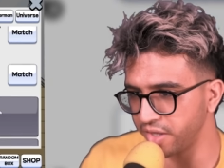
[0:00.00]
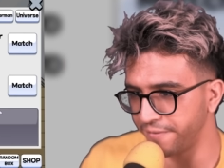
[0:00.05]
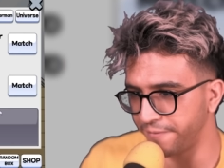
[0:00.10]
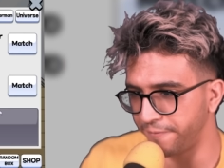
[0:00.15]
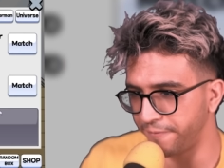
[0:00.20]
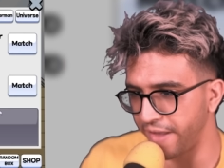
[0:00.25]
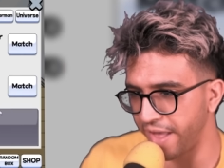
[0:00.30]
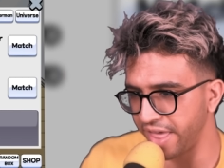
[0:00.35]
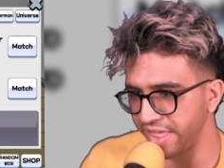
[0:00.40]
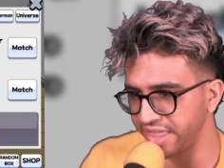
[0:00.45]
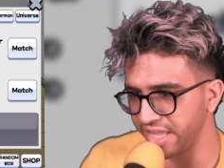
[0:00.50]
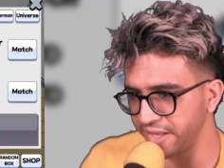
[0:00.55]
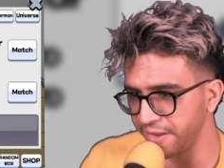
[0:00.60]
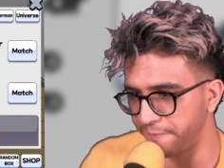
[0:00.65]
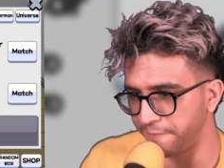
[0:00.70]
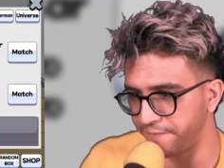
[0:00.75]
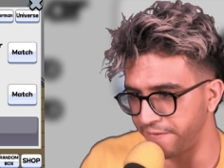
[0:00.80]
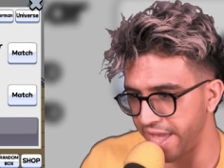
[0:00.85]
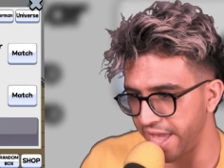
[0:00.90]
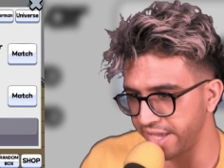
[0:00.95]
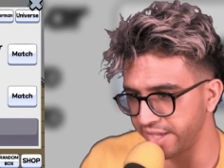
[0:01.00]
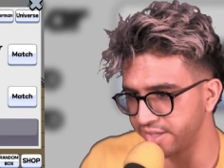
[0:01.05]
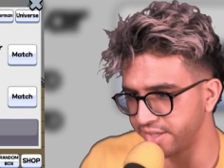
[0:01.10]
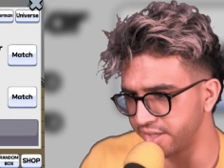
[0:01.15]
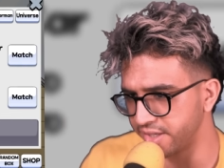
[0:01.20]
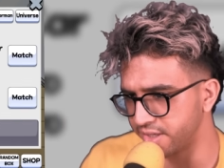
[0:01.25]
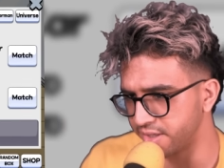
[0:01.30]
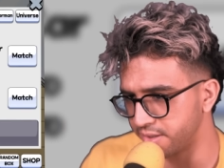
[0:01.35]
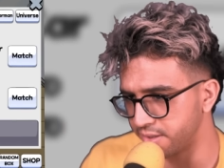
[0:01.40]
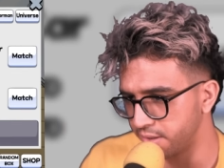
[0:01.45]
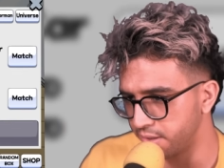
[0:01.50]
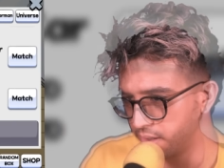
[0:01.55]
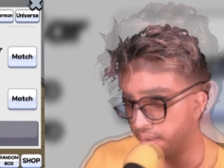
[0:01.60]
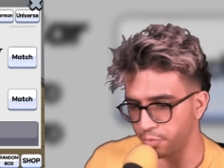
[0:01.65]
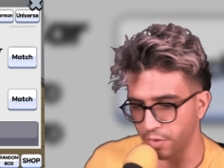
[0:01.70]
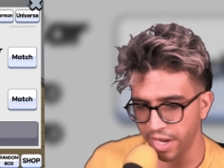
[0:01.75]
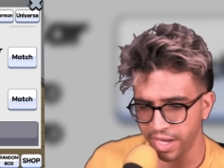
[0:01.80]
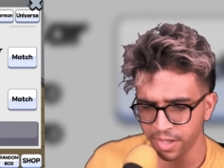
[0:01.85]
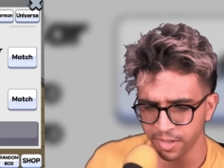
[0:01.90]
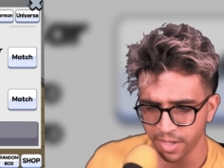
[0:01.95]
of the, I think, the fastest...
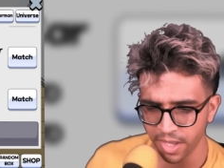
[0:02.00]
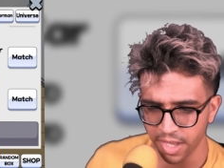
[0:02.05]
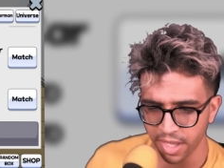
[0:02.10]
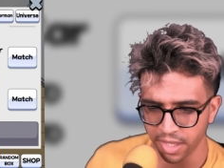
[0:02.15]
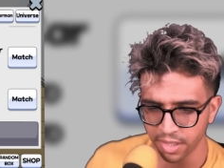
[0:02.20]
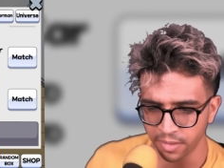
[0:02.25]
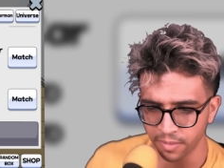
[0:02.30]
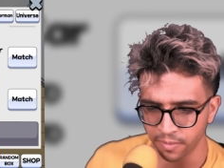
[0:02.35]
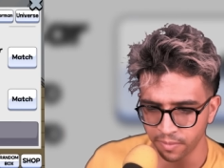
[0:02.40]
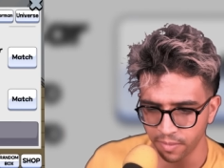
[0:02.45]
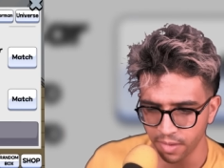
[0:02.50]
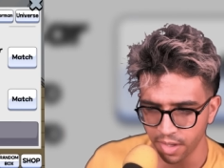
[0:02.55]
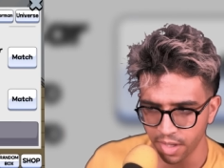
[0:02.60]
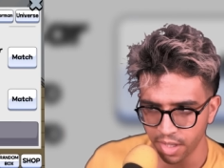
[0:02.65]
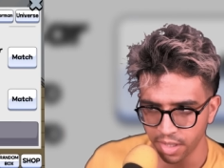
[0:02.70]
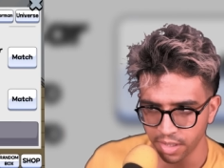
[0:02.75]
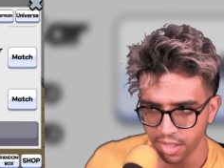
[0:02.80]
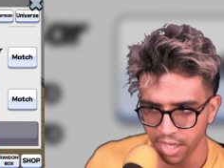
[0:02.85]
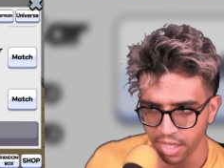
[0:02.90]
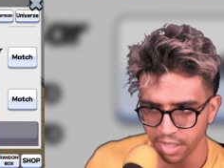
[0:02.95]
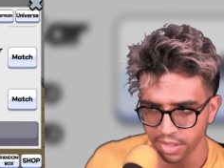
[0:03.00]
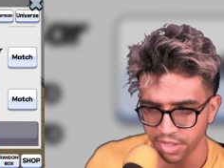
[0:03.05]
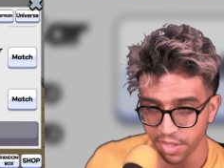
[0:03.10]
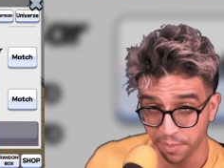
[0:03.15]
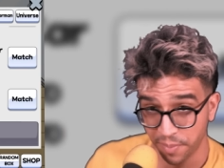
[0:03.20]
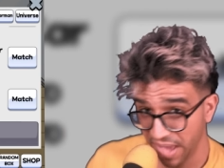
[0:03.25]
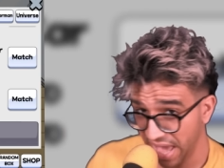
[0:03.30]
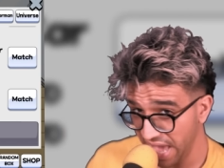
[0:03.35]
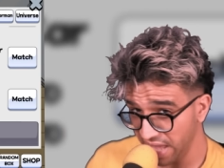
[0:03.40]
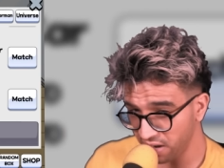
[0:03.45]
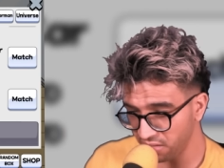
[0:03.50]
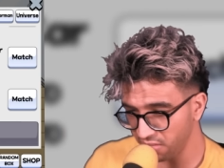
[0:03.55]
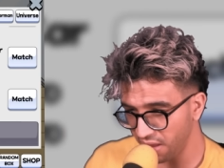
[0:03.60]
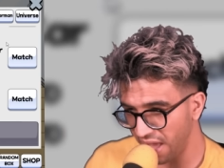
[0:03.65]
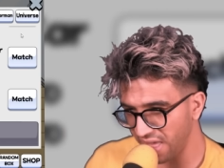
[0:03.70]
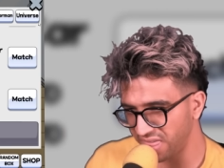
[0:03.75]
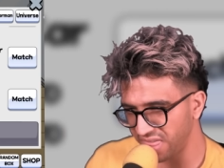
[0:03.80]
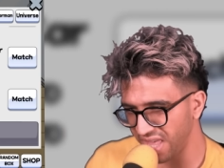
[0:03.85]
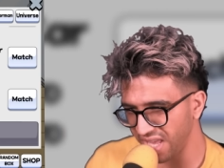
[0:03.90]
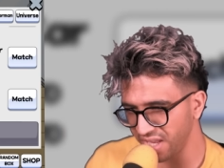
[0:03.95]
train in Japan,
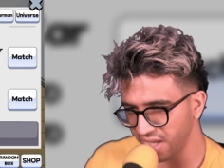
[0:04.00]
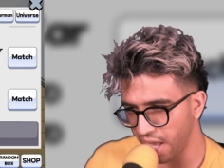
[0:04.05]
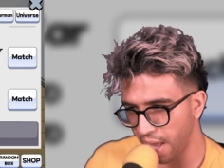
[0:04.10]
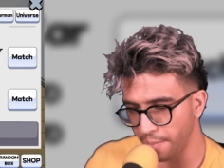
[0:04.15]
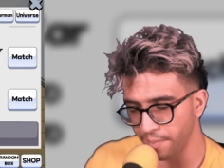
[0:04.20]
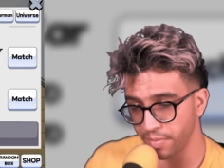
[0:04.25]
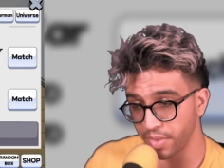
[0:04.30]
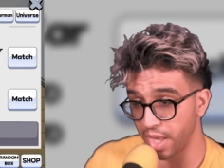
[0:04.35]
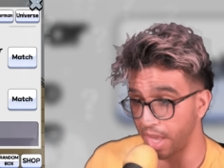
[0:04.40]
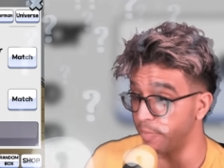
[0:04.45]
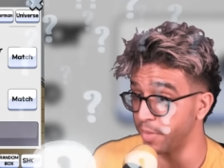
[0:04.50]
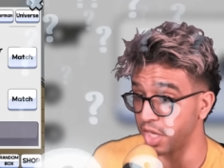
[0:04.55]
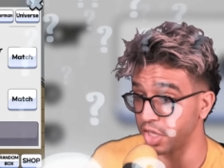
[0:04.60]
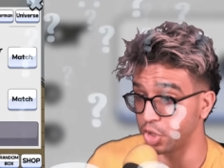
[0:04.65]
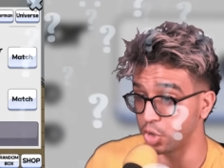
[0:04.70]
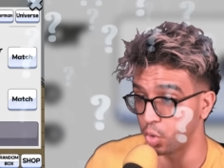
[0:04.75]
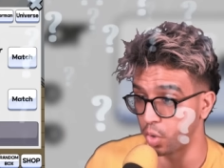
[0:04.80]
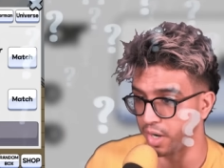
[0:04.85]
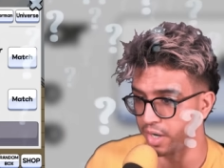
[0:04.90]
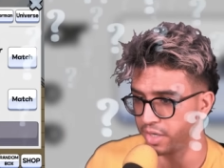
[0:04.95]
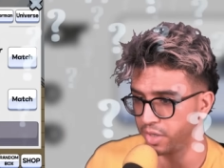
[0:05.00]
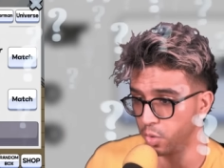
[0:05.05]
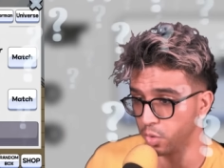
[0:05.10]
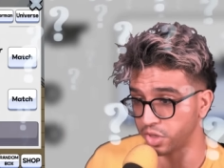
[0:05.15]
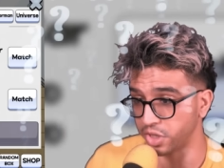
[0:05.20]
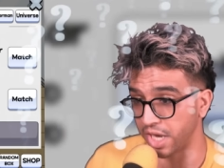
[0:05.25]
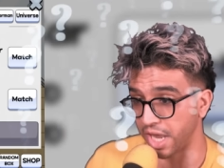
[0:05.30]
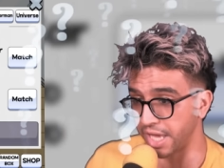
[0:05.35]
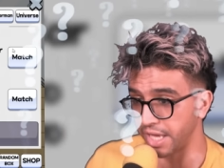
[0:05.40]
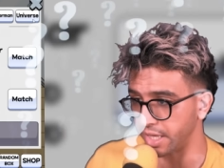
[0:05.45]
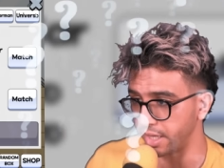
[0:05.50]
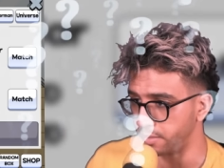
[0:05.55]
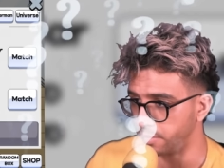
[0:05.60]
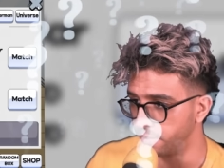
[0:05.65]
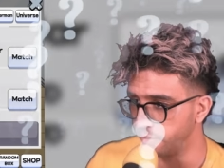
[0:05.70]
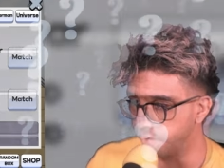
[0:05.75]
I think. I'm not sure. It looks like it.